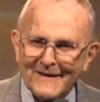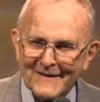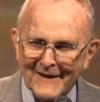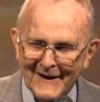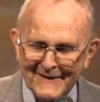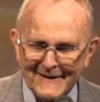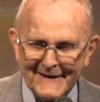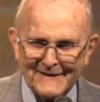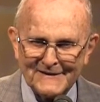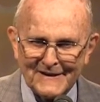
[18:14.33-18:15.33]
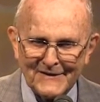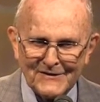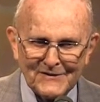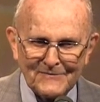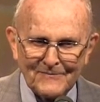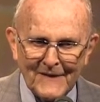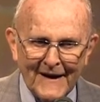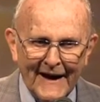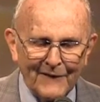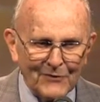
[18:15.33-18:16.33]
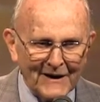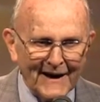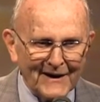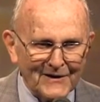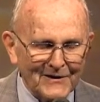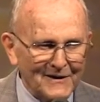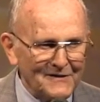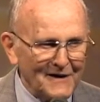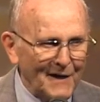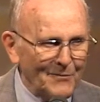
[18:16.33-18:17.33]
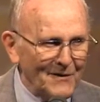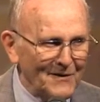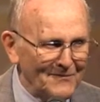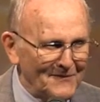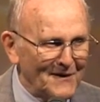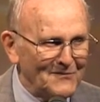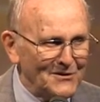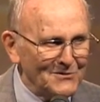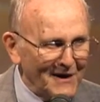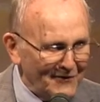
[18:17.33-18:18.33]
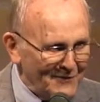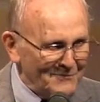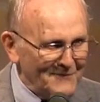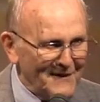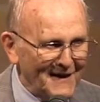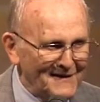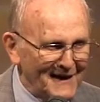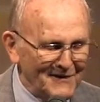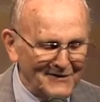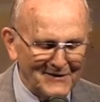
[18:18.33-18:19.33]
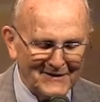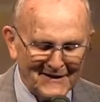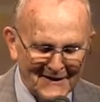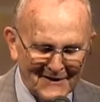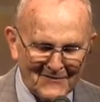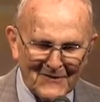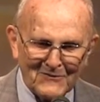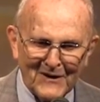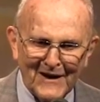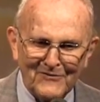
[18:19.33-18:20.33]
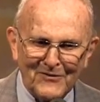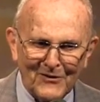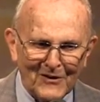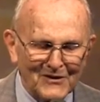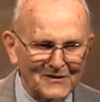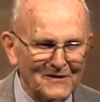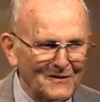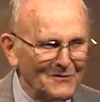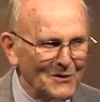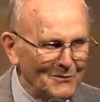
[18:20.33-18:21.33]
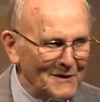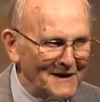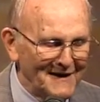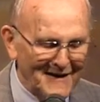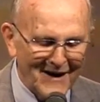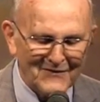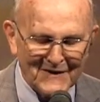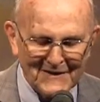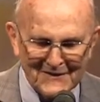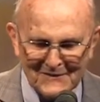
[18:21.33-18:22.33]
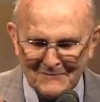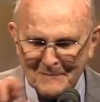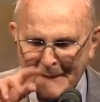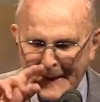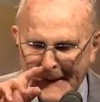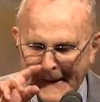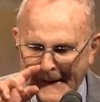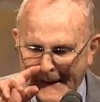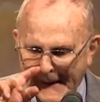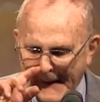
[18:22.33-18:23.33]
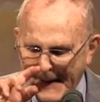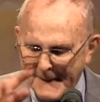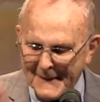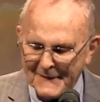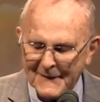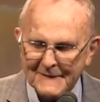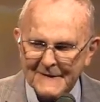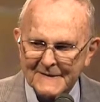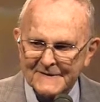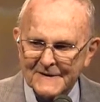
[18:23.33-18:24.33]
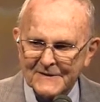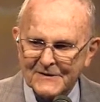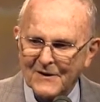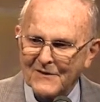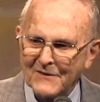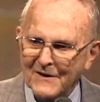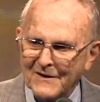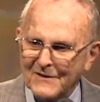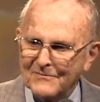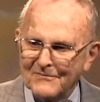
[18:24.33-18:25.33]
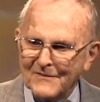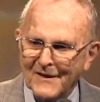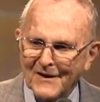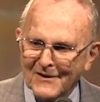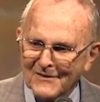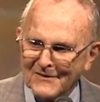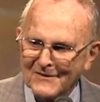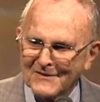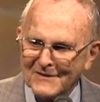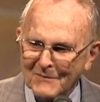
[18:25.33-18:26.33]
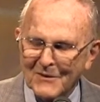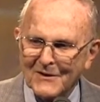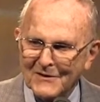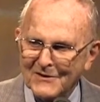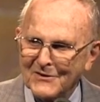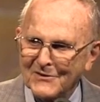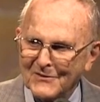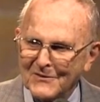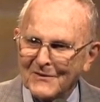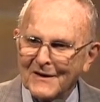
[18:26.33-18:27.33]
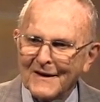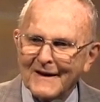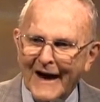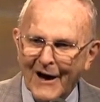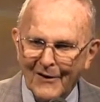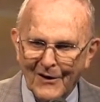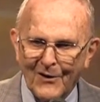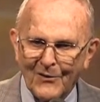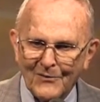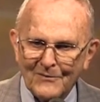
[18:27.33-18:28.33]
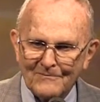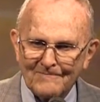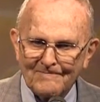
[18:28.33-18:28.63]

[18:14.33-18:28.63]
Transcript: their teachings, and we had a good example of two of them that David read for us, Rumi and Hafiz, that their teachings are very similar to our own.